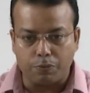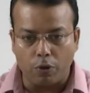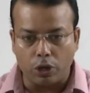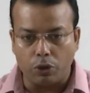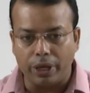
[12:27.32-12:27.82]

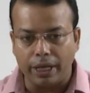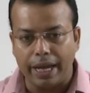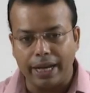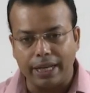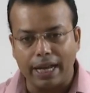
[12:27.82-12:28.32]
for doing
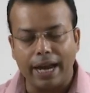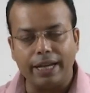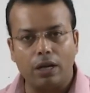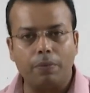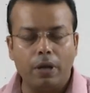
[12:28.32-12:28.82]
any
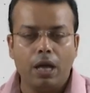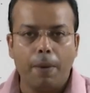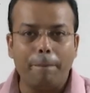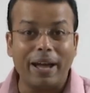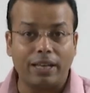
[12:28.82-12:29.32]
kind of
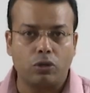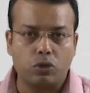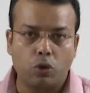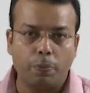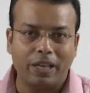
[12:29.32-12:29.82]

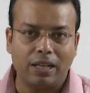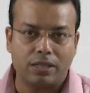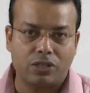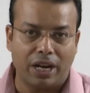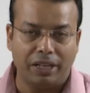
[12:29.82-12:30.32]
microscopical
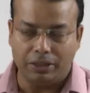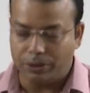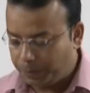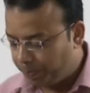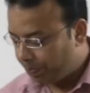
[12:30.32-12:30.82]
studies.